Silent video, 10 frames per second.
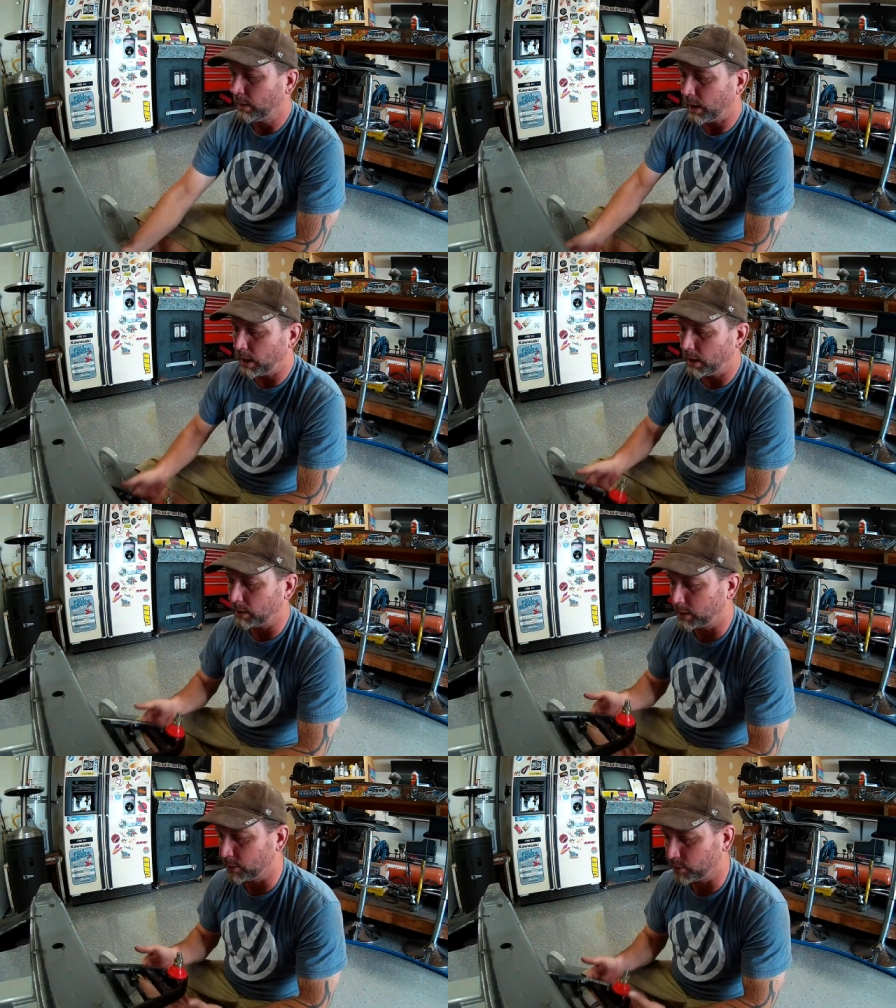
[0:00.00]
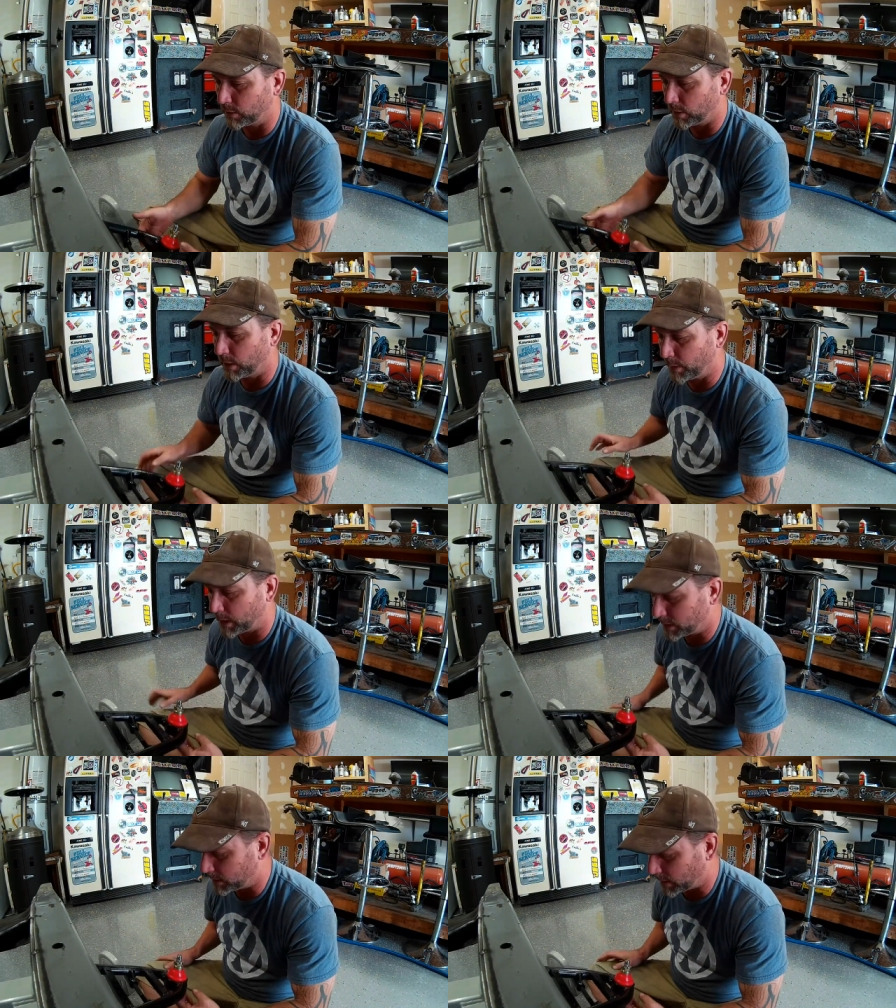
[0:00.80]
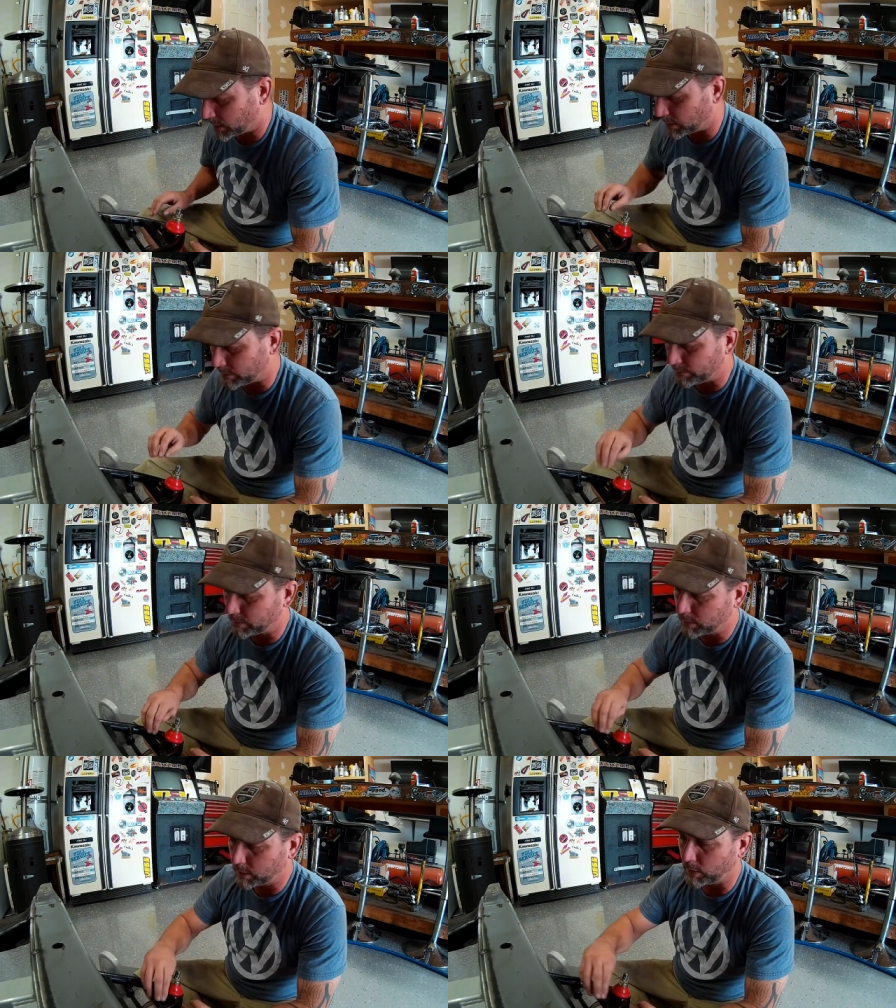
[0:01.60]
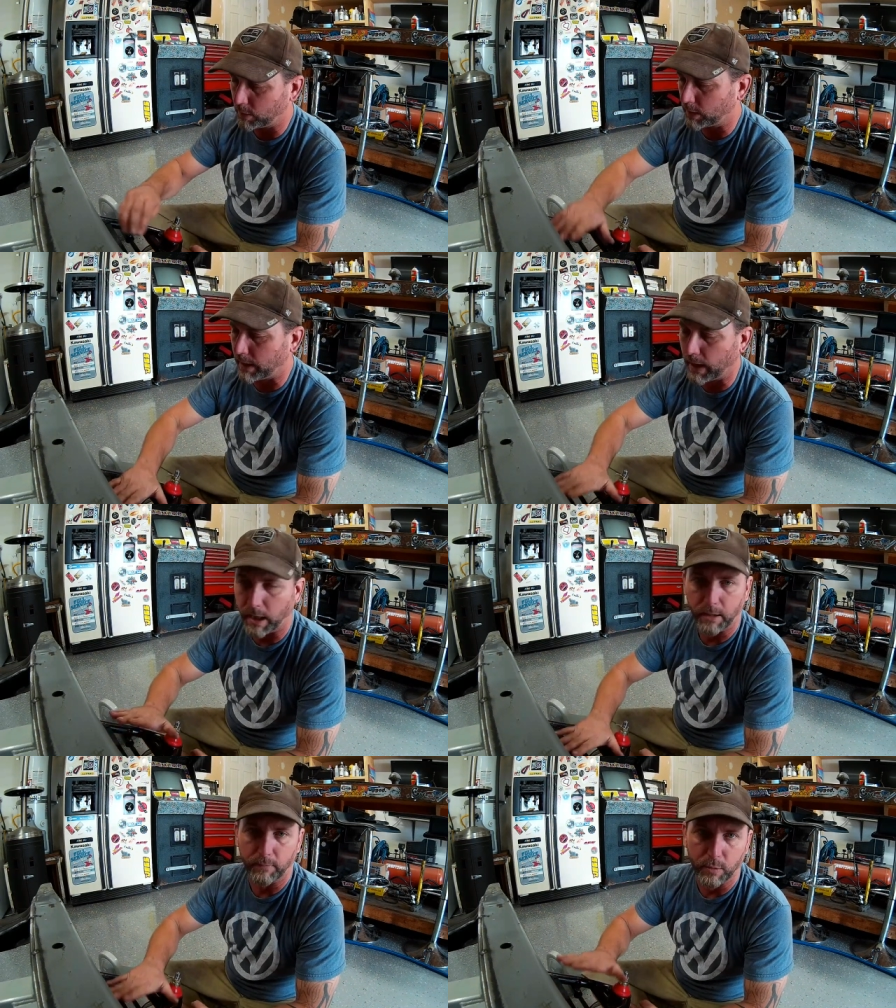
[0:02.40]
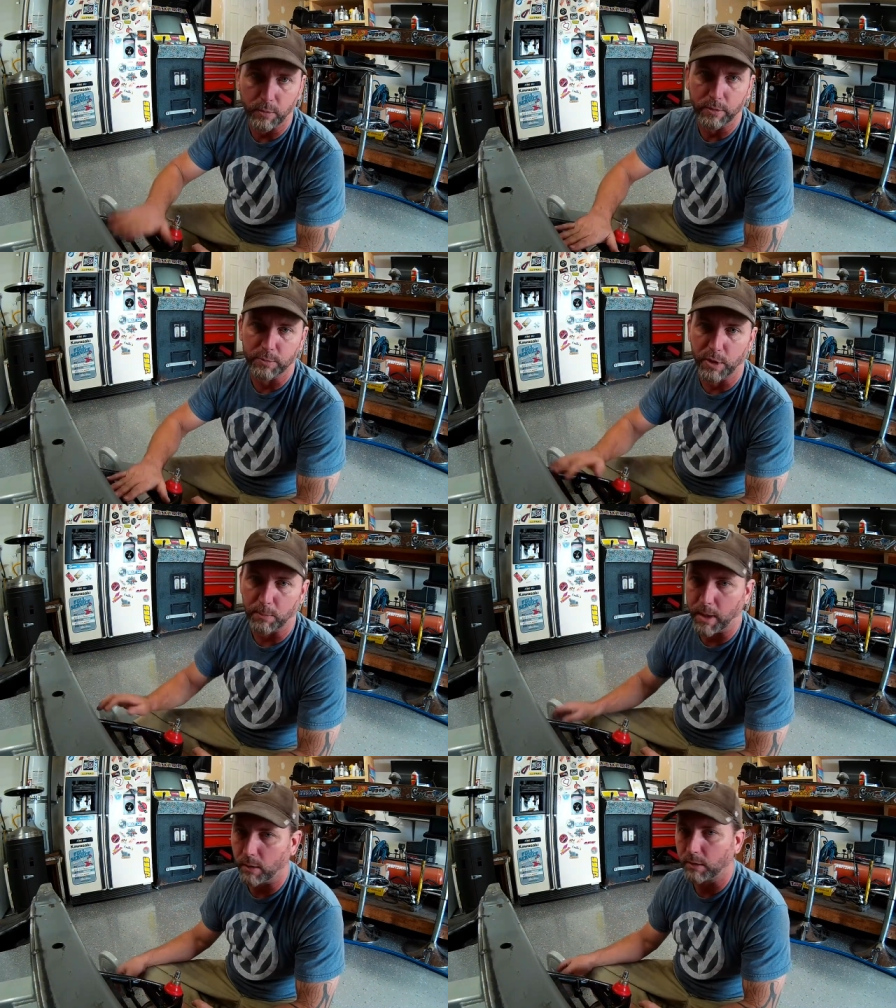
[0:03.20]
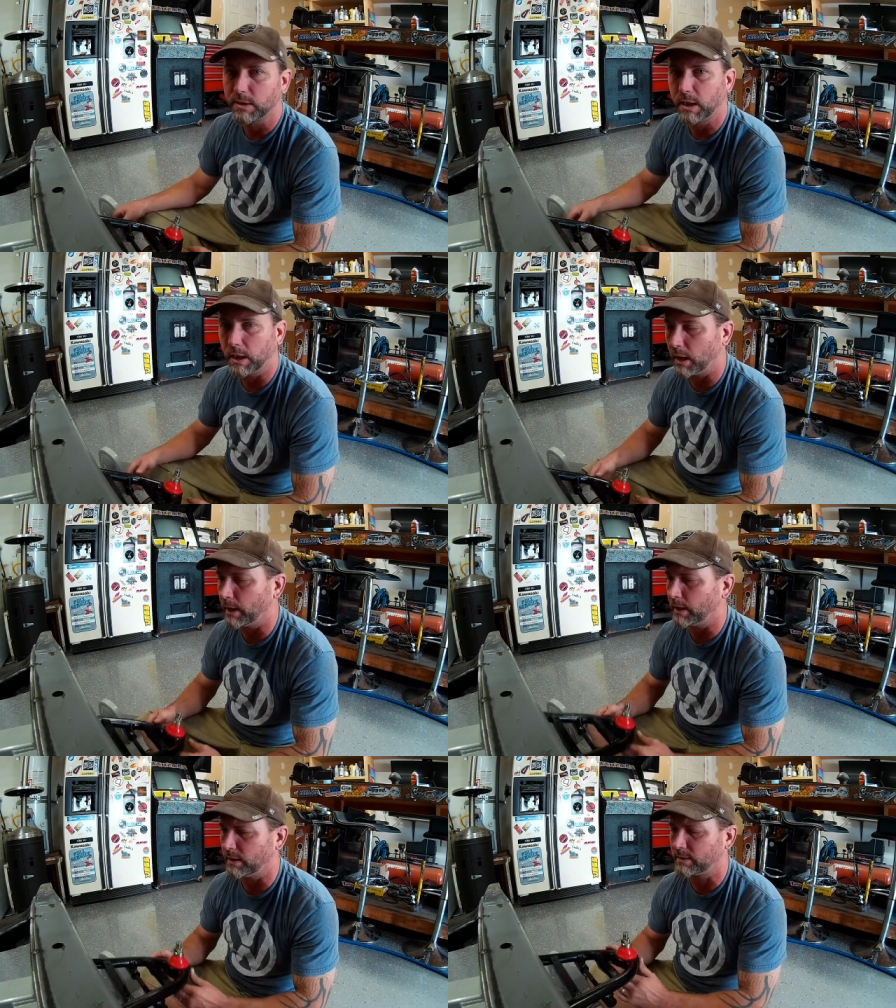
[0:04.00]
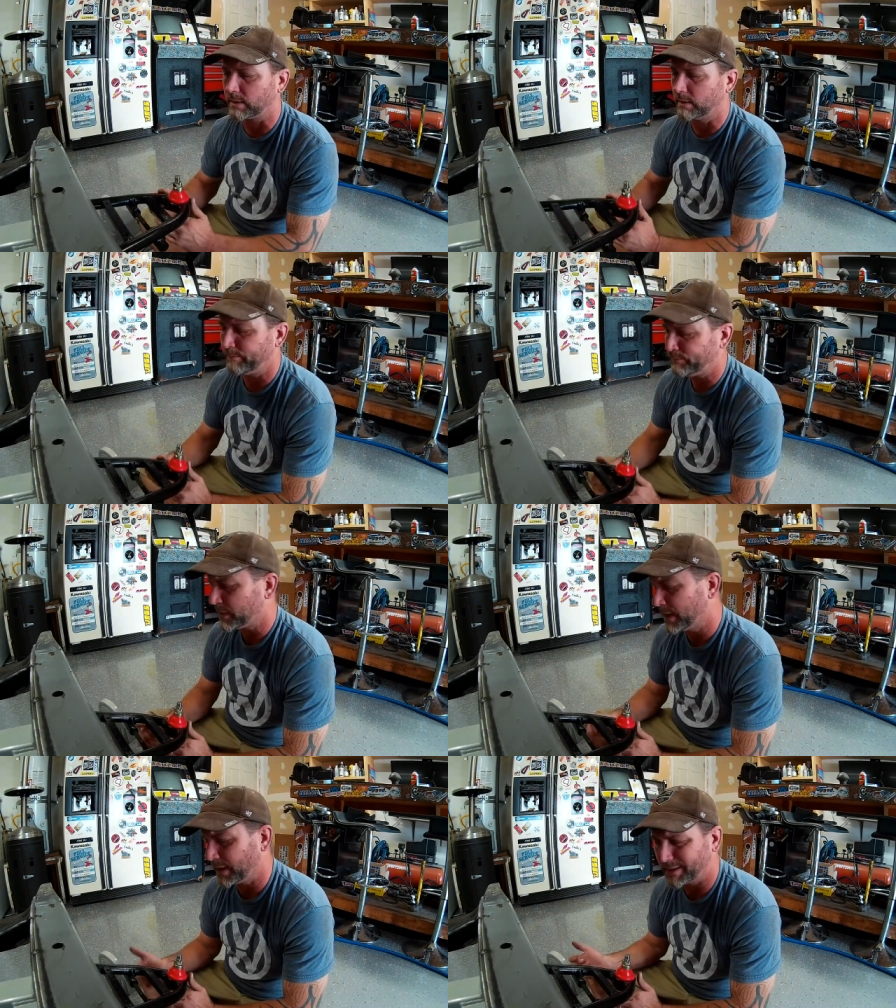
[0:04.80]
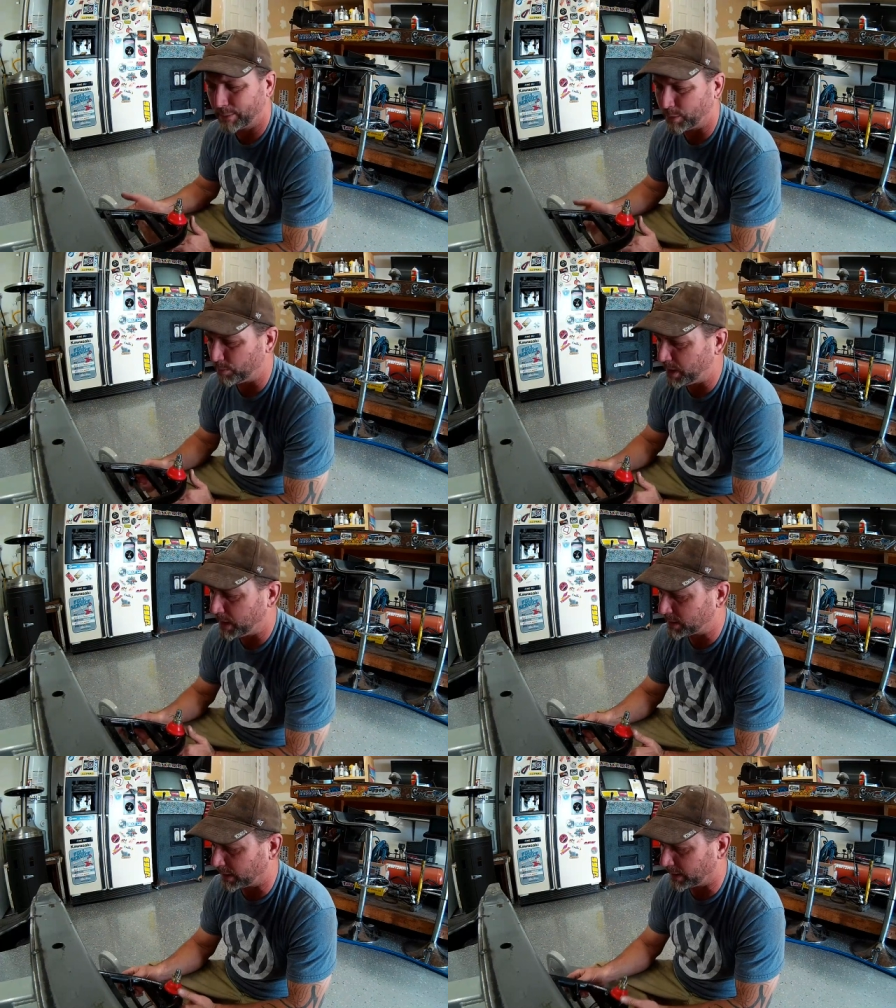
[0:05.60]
on the control arm, because it doesn't currently have a coil spring mount sitting on it. It's a separate piece, I